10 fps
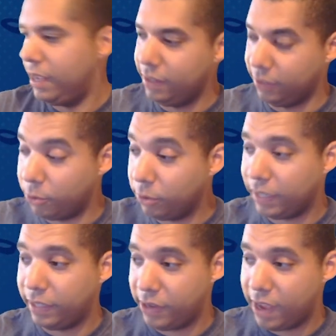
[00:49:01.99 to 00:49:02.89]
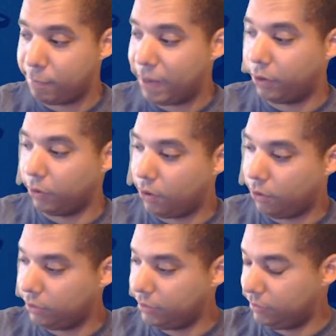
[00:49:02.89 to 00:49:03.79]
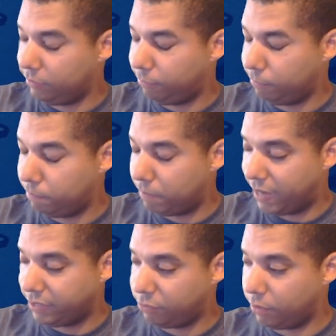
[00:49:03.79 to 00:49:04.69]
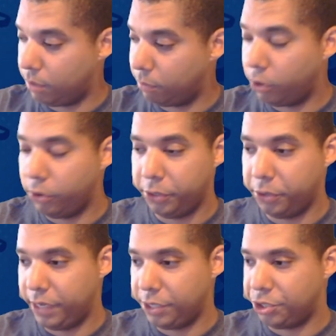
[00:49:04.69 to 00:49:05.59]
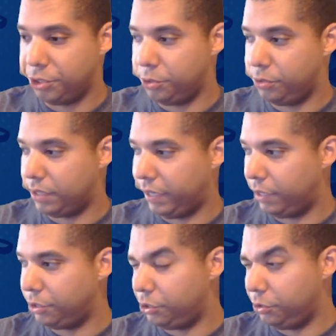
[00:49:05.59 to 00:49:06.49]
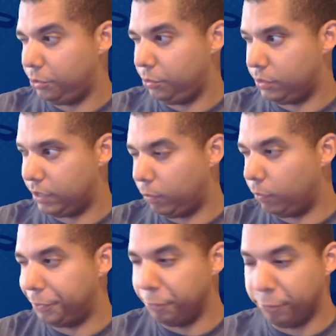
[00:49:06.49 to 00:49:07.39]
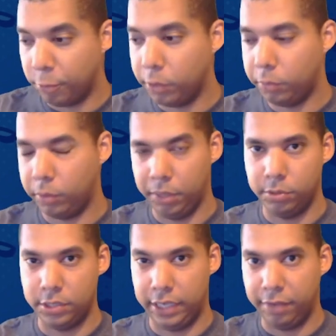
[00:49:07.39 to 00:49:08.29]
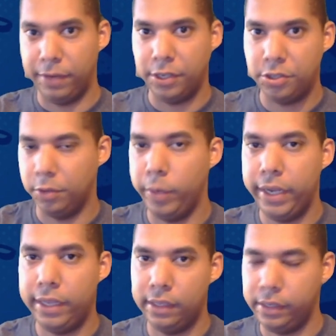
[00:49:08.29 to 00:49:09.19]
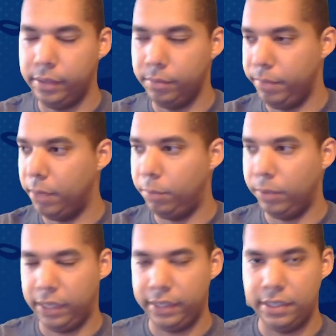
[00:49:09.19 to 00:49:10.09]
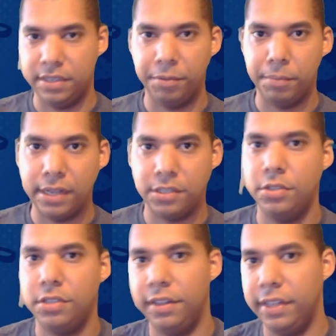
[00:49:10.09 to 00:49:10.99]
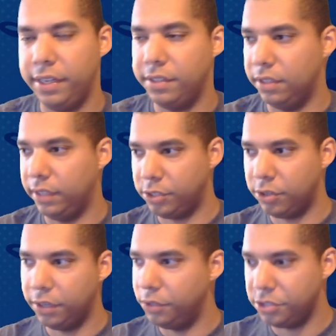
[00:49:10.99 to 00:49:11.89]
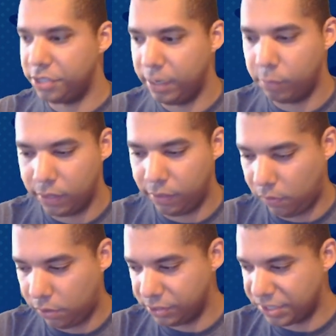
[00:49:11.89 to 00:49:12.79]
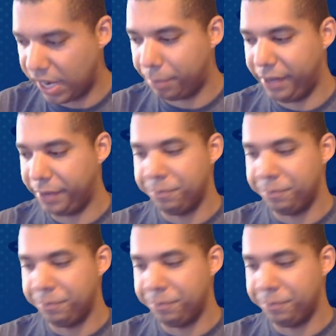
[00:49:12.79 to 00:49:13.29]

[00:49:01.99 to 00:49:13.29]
The cool thing that you have back are callbacks from earlier issues like 1 through 4, where it was like Adventure of the Week, and they meet up with like these different monsters and things and like try to understand what all is happening.